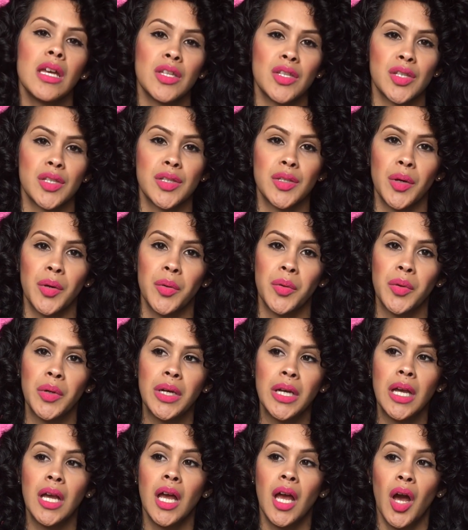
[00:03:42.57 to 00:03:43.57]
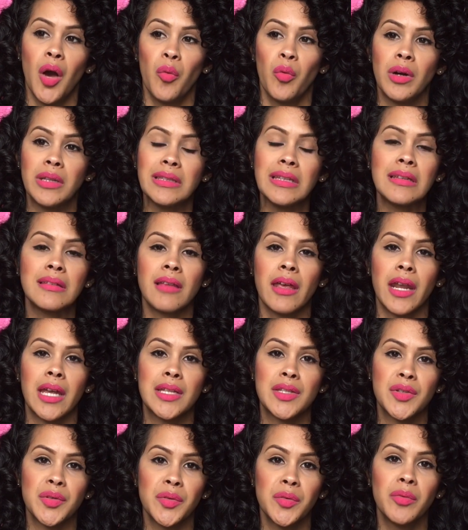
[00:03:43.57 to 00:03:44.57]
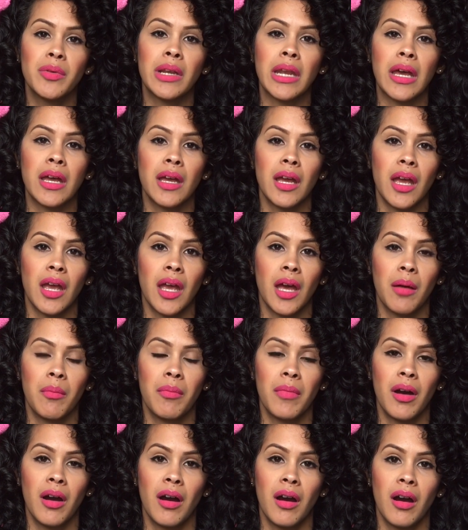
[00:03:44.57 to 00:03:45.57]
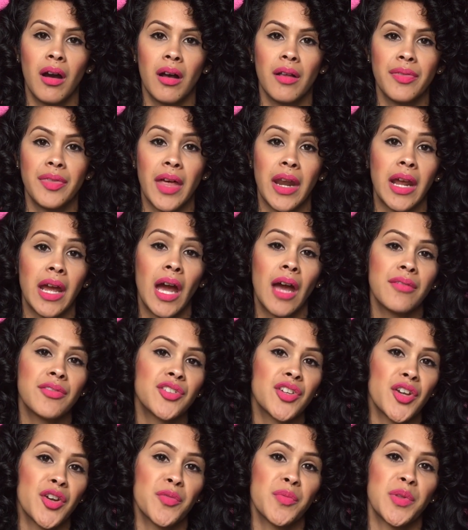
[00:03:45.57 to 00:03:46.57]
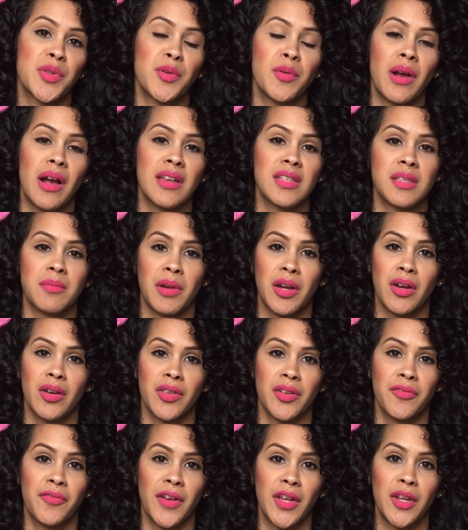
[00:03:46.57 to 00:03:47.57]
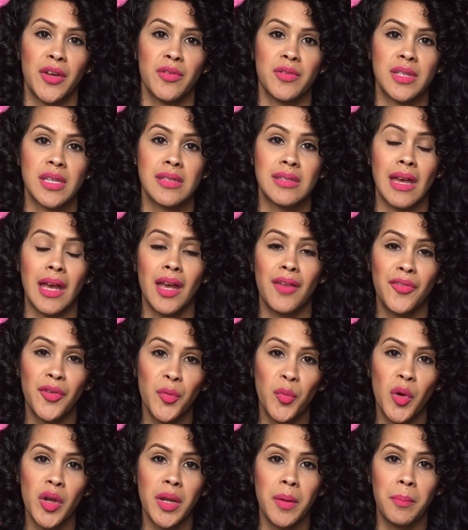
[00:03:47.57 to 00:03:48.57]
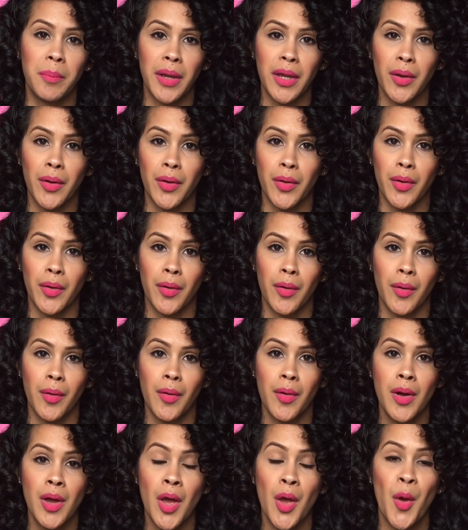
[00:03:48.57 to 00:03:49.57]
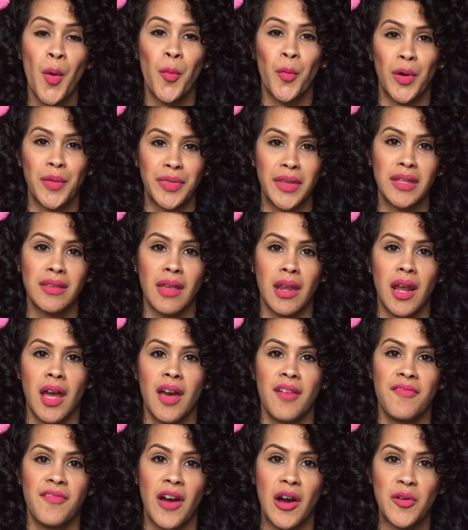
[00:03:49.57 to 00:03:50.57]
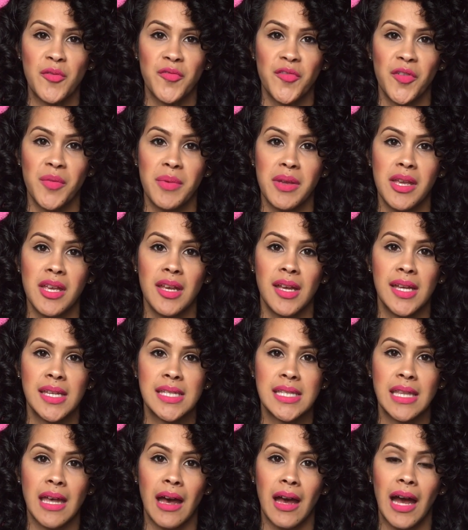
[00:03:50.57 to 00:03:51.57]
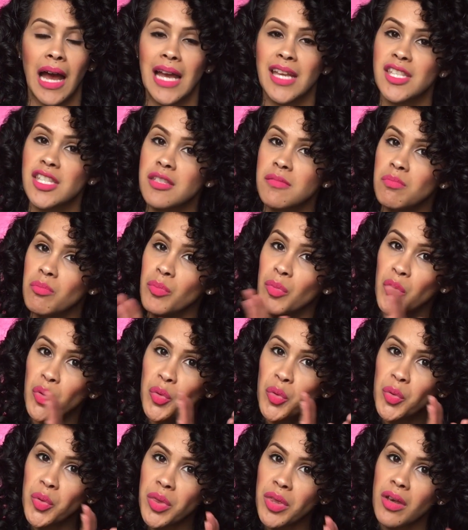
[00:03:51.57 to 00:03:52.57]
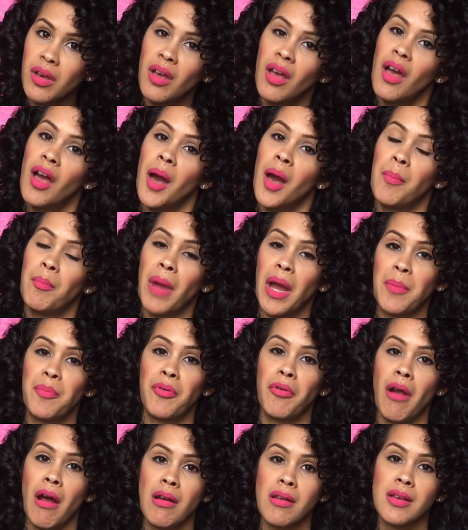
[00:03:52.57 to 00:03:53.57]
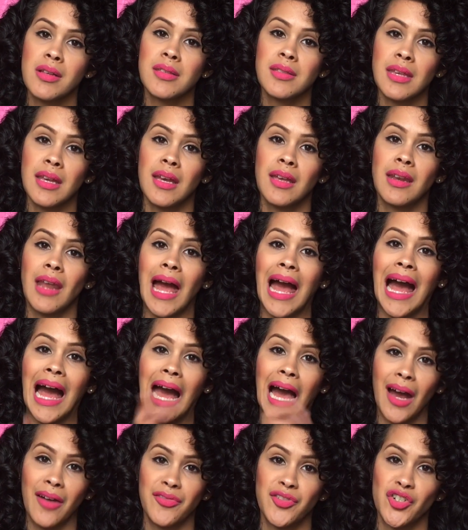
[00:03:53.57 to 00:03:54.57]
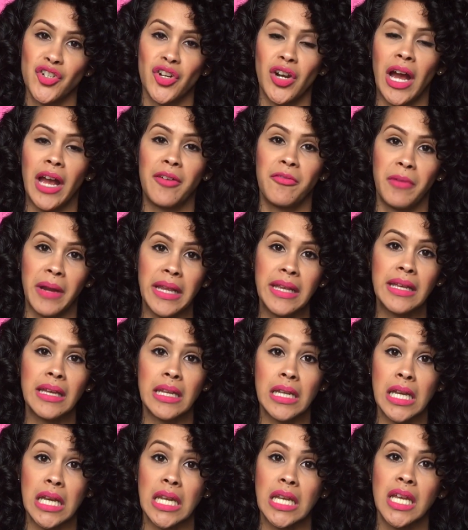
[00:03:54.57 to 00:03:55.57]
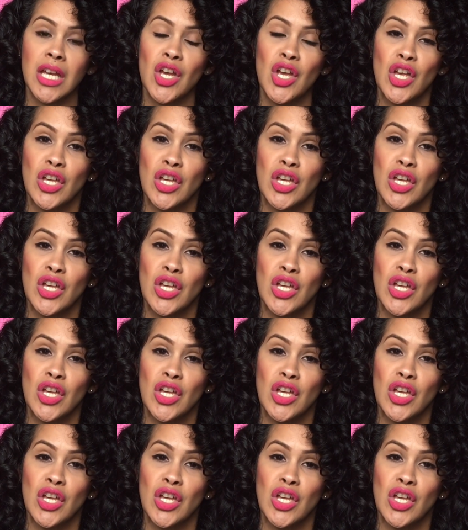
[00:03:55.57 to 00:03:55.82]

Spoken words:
So one thing that I do when I am, that I have shared with you guys in my other videos, is that if you want a bigger curl, one thing that I have found for me is that I smooth my products in after I rake it in.